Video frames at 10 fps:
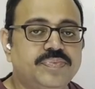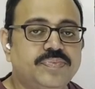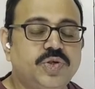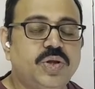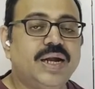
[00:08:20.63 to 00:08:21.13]

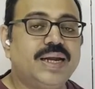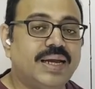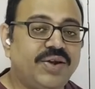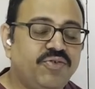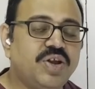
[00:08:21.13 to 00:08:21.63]
So that
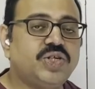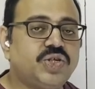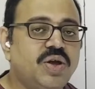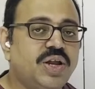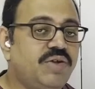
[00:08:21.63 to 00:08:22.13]
interest
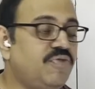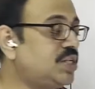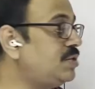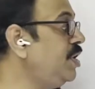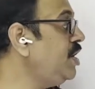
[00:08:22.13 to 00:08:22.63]
on
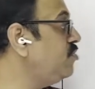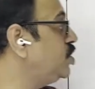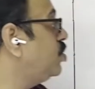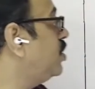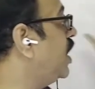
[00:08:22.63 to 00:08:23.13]
investment we should